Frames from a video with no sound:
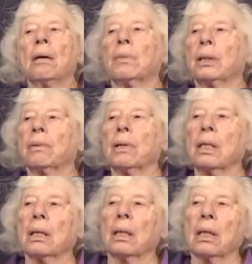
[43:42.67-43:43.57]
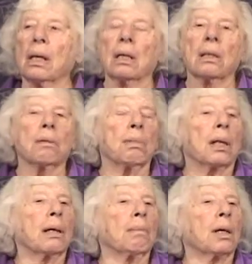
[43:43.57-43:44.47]
But the reason I needed to
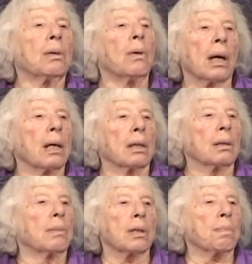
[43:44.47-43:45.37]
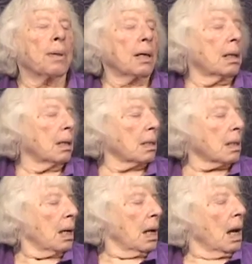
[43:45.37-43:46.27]
become a Quaker was because